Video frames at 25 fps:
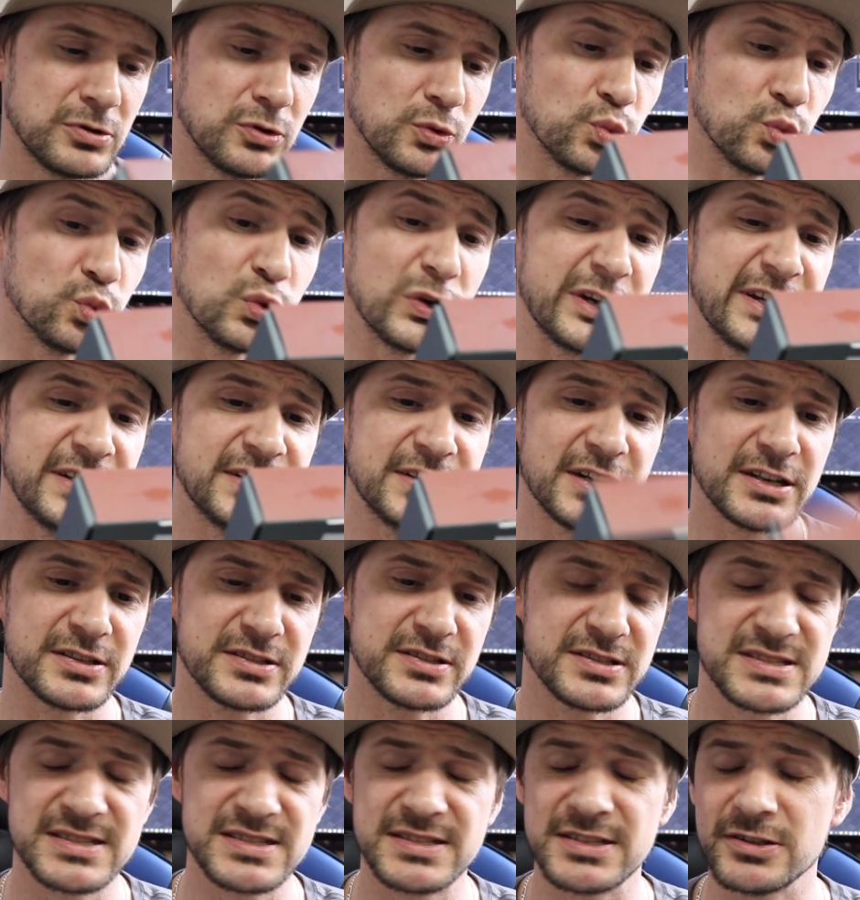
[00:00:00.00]

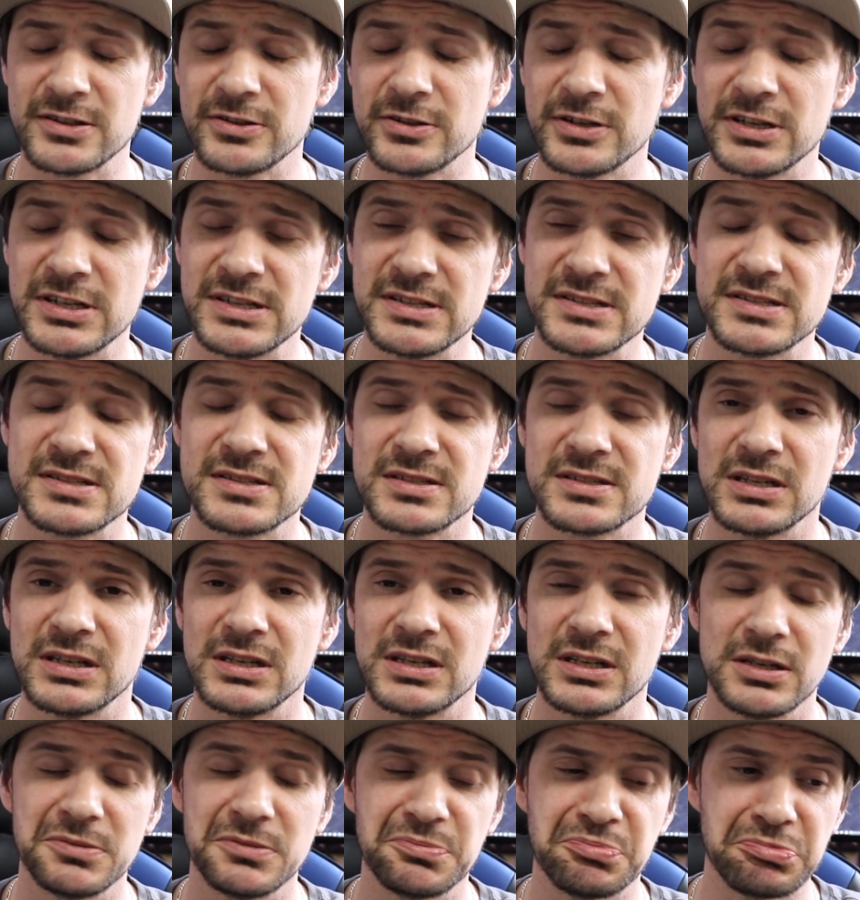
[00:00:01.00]
Redux series?
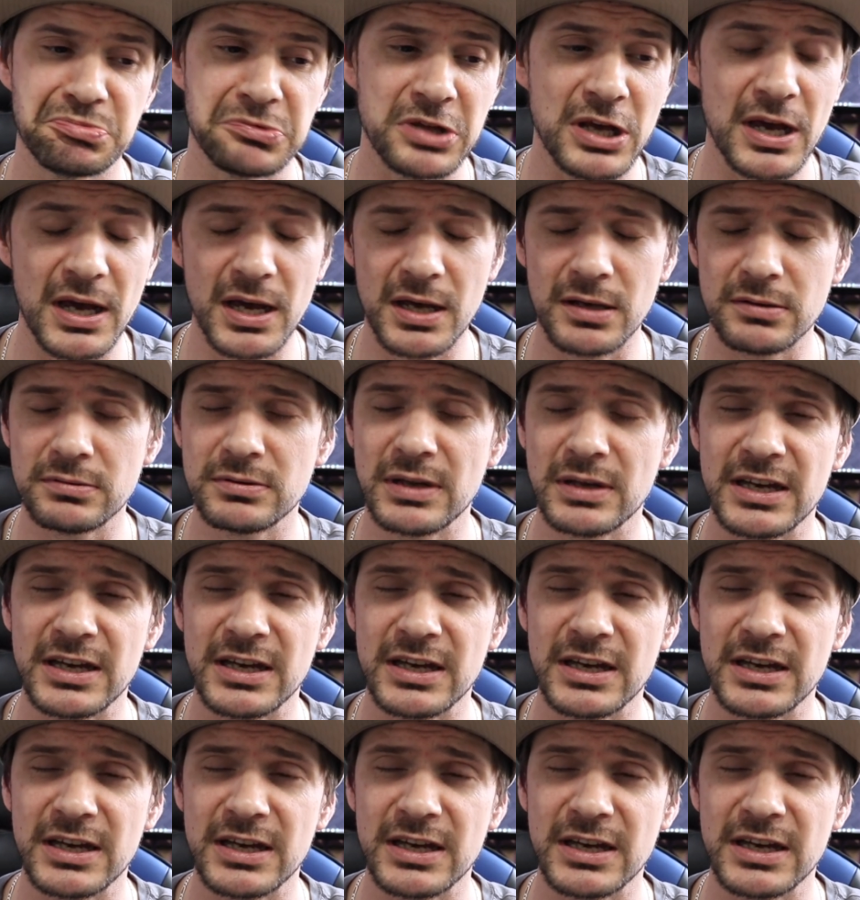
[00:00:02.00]
Yeah,